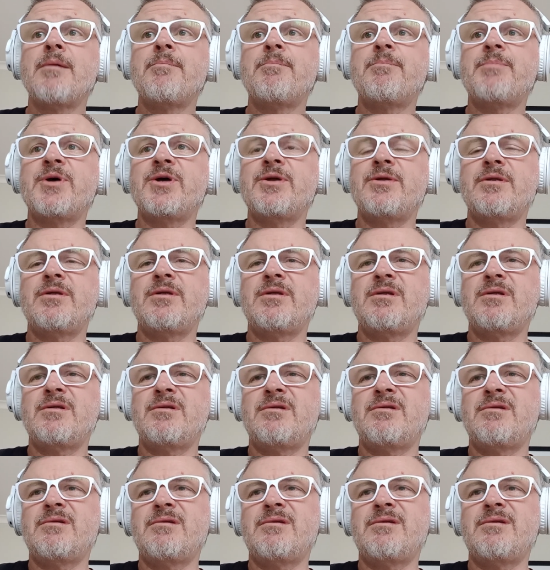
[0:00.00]
But
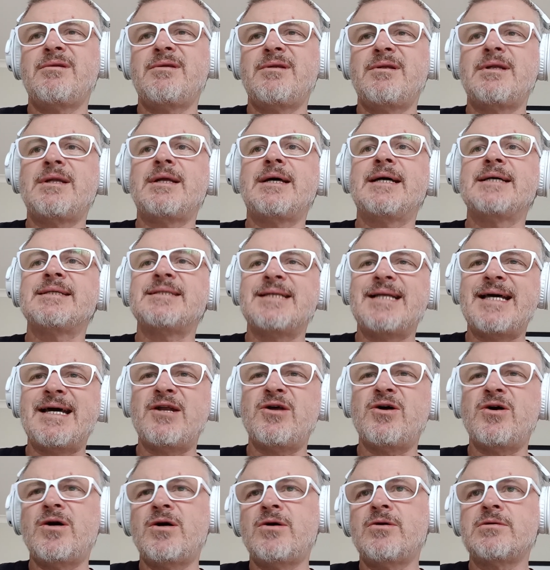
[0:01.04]
as an
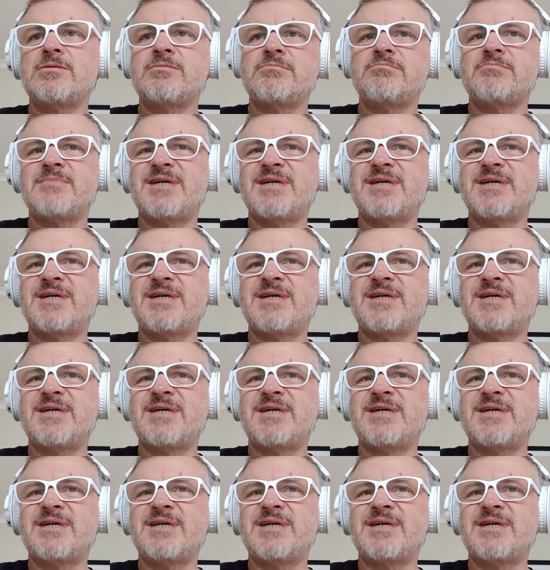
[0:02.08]
adult,